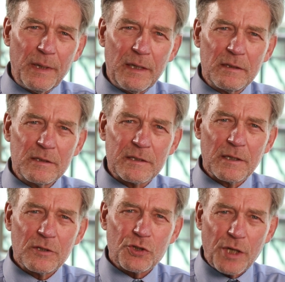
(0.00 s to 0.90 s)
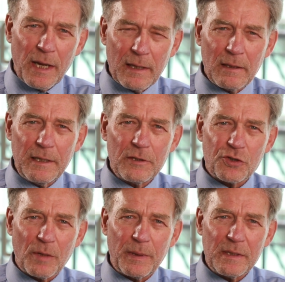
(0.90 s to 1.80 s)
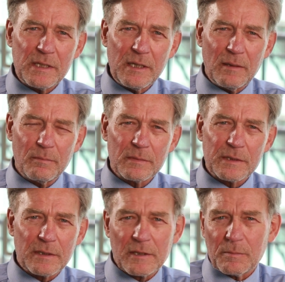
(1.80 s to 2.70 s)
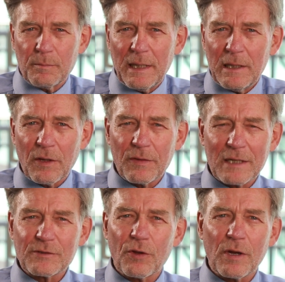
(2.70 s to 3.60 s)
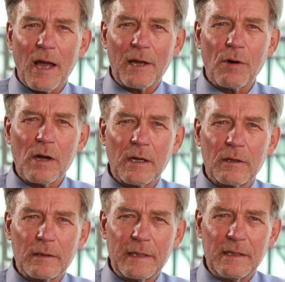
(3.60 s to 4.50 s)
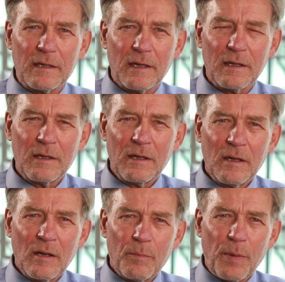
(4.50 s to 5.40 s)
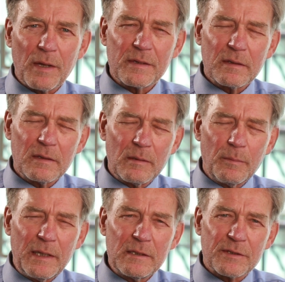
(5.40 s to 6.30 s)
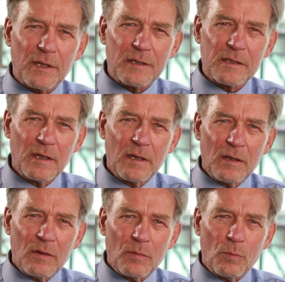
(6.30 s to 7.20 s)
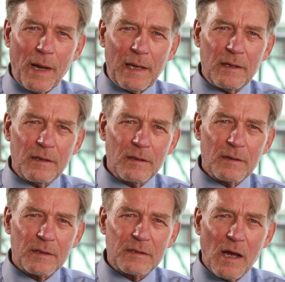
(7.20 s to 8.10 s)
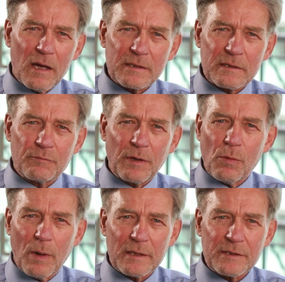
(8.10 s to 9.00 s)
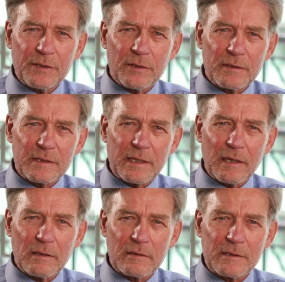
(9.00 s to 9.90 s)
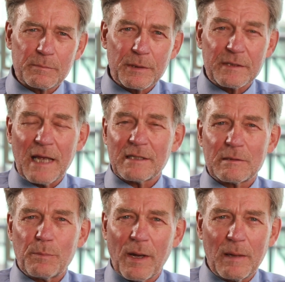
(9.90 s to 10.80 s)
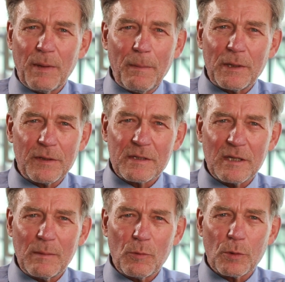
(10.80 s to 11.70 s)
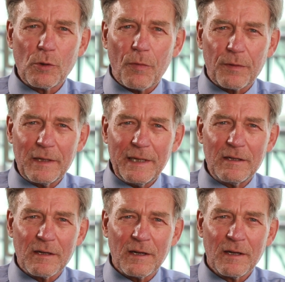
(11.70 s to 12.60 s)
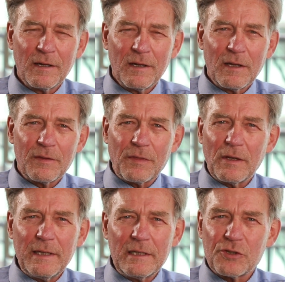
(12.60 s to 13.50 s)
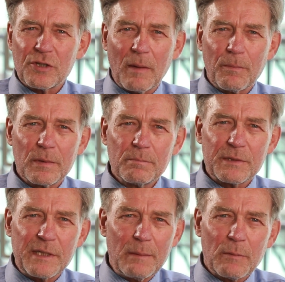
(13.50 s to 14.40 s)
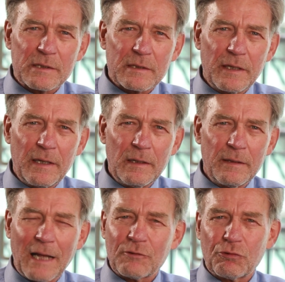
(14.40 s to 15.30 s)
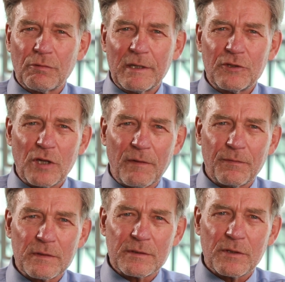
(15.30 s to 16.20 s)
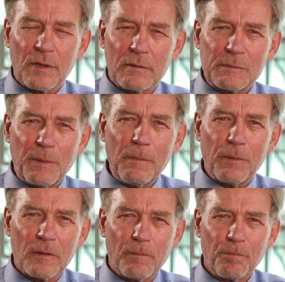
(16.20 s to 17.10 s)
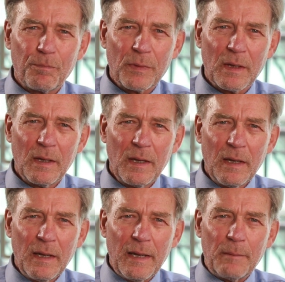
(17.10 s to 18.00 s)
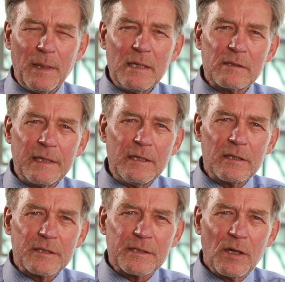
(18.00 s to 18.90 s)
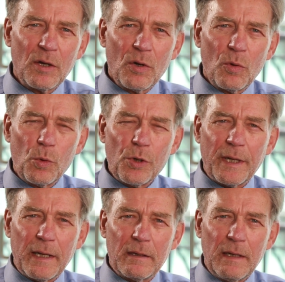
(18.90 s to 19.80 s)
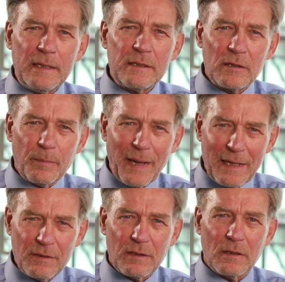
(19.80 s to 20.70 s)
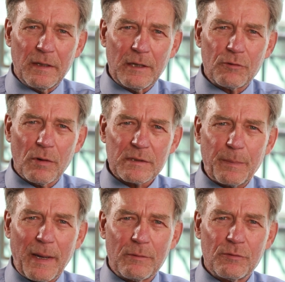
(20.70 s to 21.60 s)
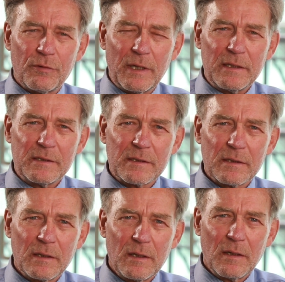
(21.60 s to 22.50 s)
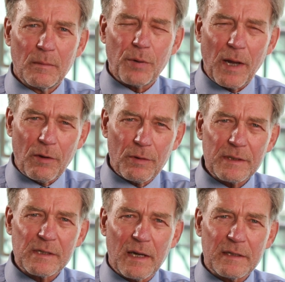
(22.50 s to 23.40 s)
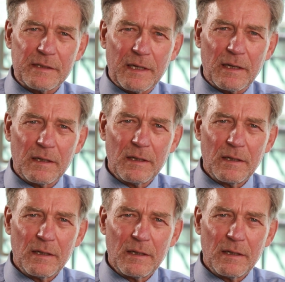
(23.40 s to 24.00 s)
means shared leadership in teams. It doesn't mean that there's not a hierarchical leader, but it means that when the task requires certain skills possessed by people in the team who are not the leader, then the leadership seamlessly, naturally shifts to those people. It means leaders working interdependently across boundaries, prioritizing